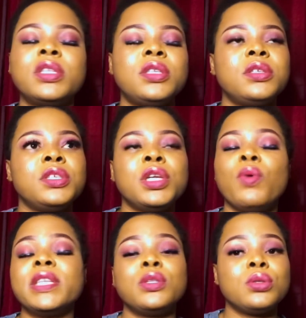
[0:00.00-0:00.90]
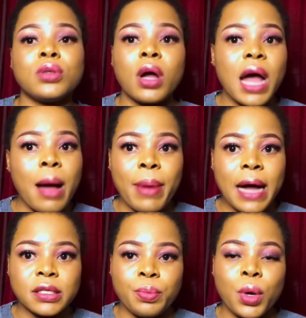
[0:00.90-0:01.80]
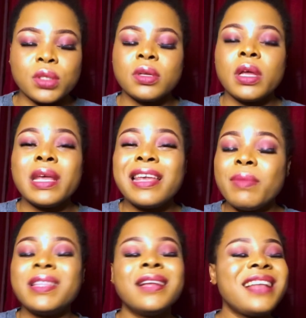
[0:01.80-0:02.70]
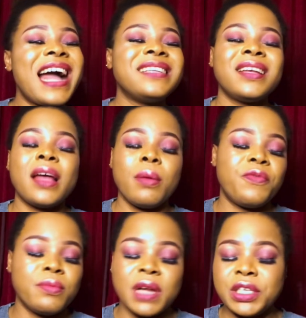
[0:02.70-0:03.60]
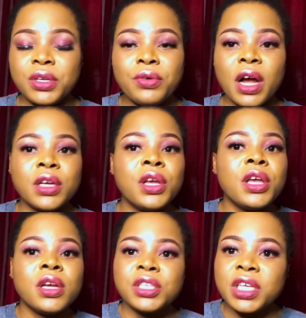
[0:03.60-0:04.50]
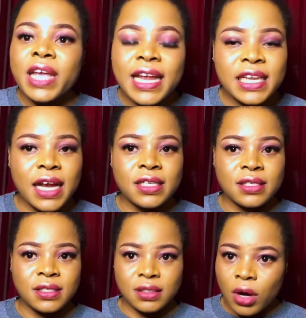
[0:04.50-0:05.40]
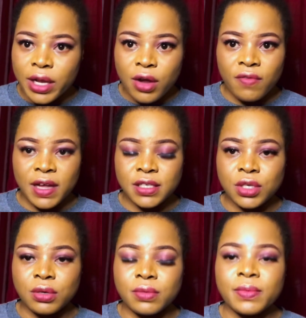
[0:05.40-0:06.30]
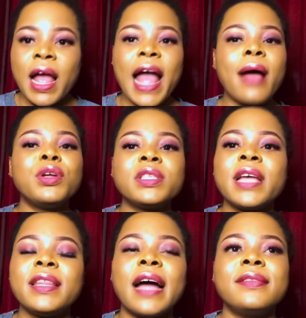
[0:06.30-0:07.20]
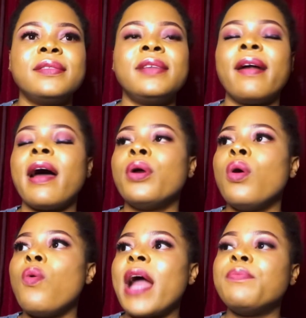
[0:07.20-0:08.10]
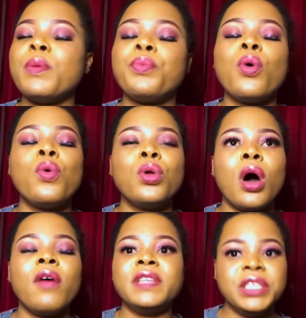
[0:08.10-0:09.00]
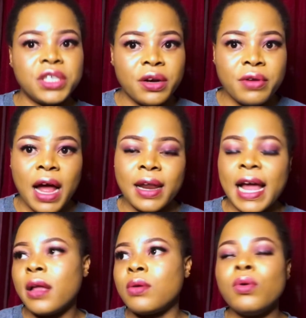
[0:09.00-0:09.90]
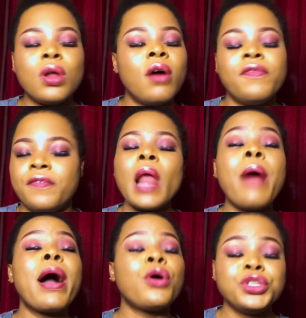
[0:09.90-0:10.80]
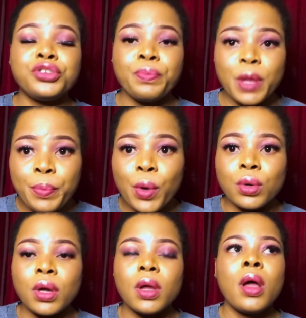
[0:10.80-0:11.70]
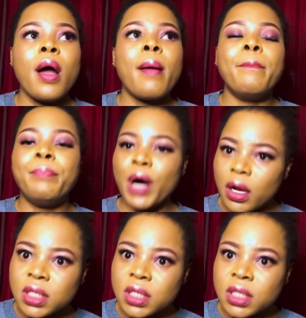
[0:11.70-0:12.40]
she wanted to talk about, but immediately I said I am from Nigeria. She ended all the conversation. I am not saying that there are no white people who love Nigeria, like who love our country people, but